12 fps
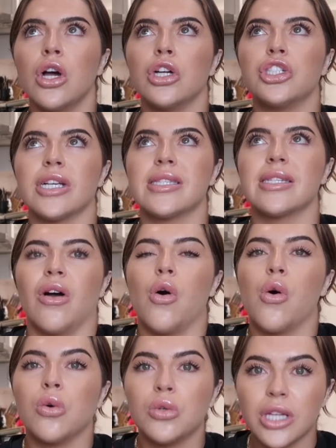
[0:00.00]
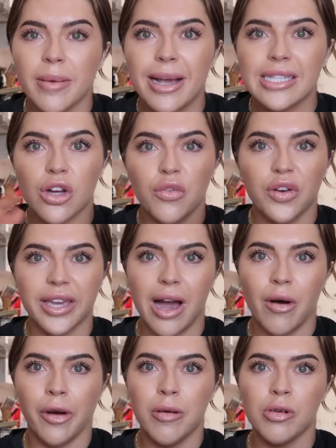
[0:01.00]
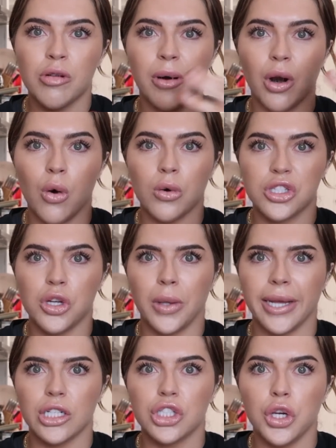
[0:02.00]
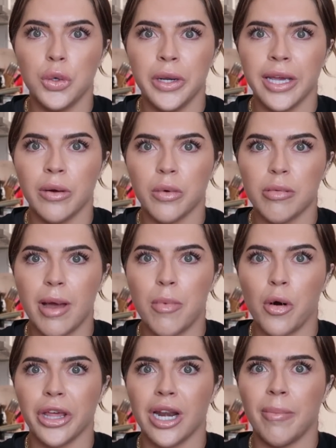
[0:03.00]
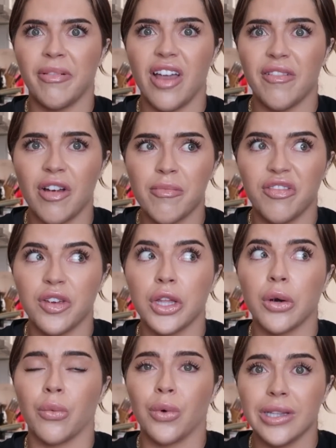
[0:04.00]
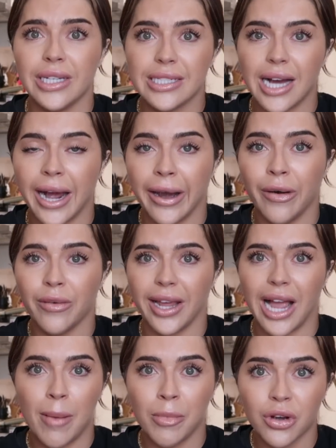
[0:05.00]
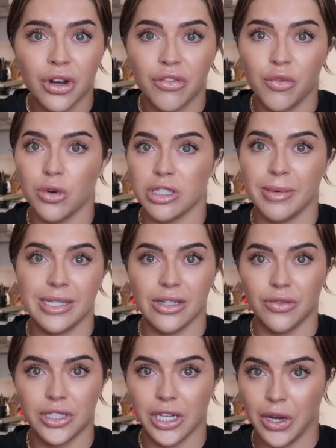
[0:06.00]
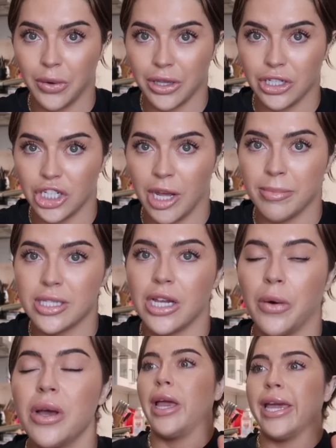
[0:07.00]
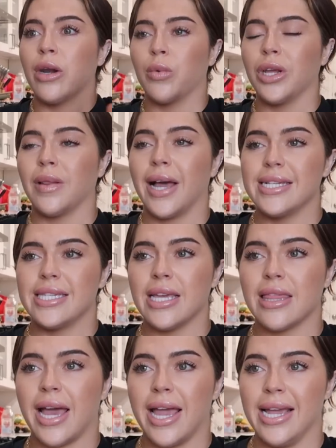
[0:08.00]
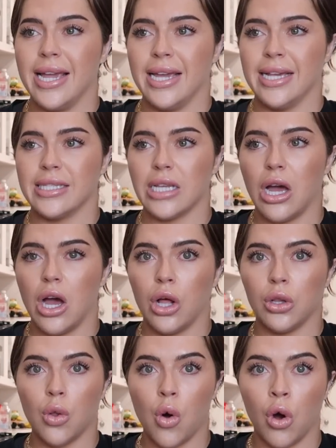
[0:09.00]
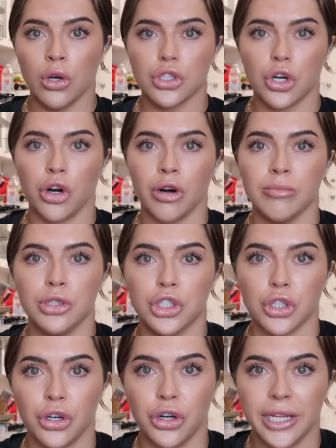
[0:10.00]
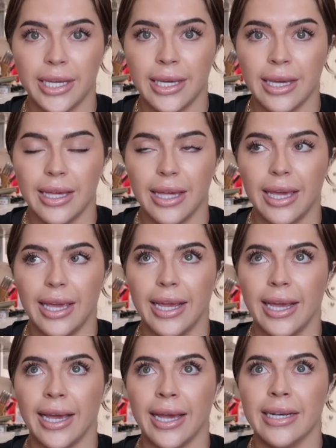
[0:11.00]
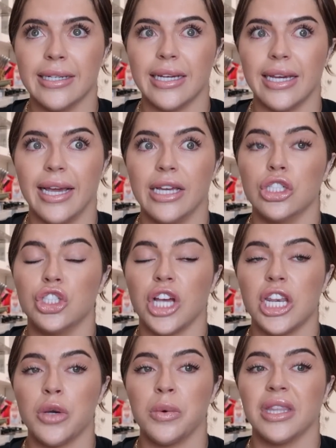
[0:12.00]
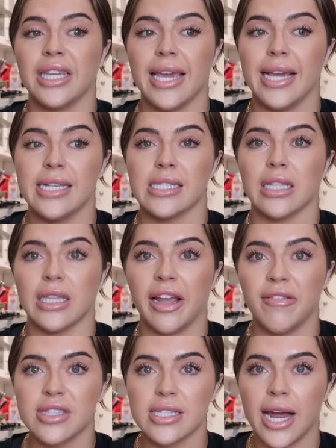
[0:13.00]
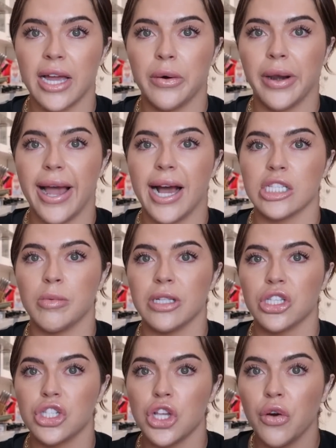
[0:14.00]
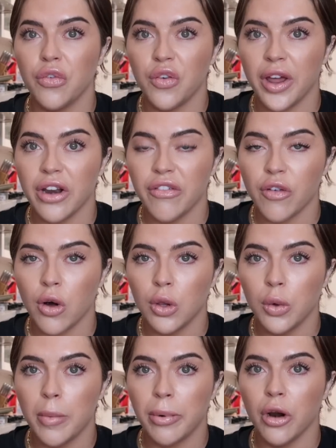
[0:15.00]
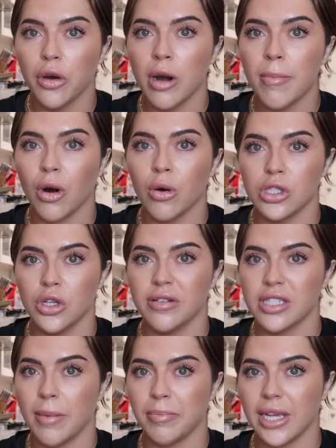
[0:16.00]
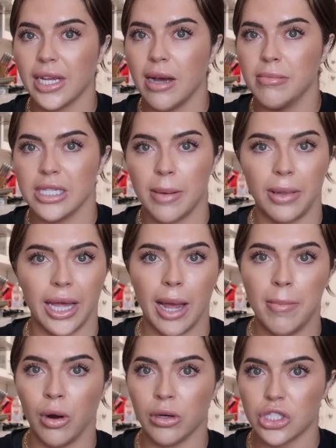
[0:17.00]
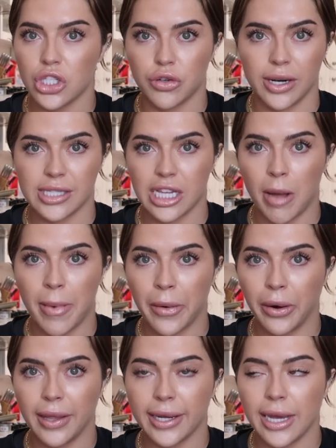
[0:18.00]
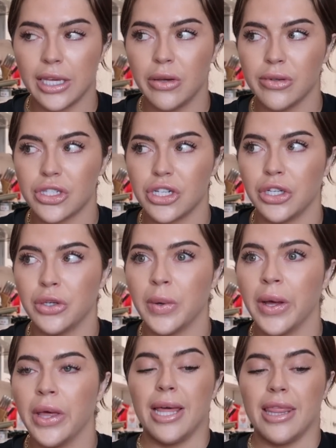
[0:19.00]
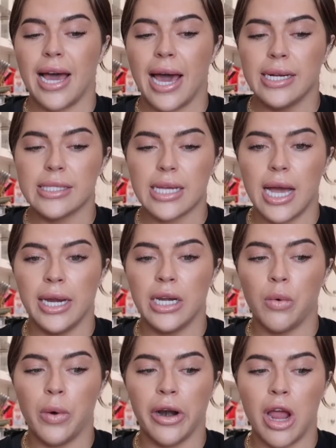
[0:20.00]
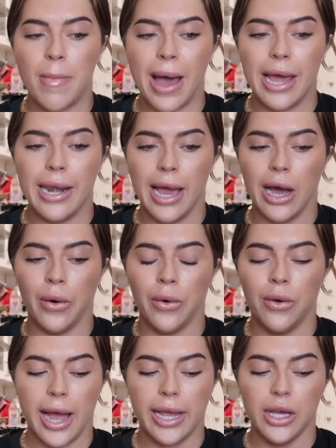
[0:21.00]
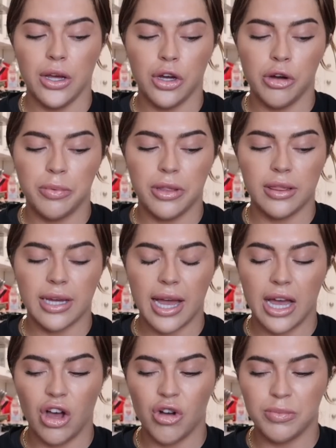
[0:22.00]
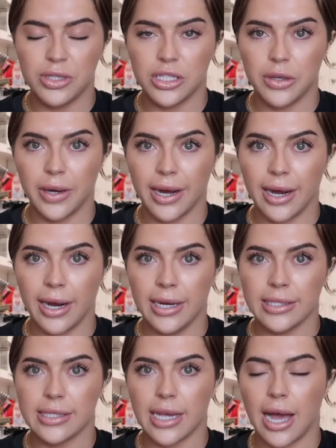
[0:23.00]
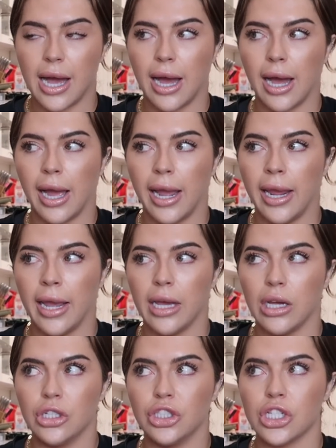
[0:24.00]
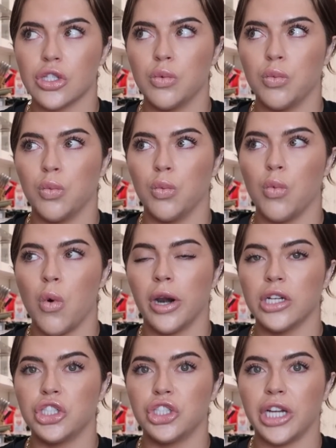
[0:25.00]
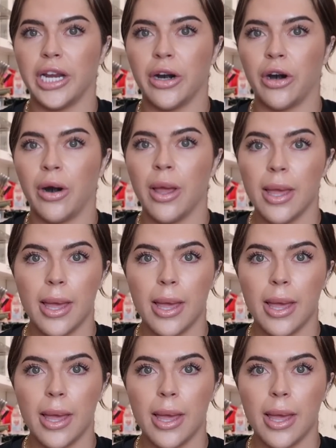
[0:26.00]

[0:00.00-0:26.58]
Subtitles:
just holding myself accountable, but also like tuning in with my body. And if I'm feeling really tired, like I'm not gonna force myself to go to the gym. So, and realizing that it is a long-term journey and it genuinely is a lifestyle, and it has been so fun to follow a program, but also if something comes up, like I'm not stressing about it like I used to. But that is kind of where I'm at now. I hope that that helps you guys. I just want to share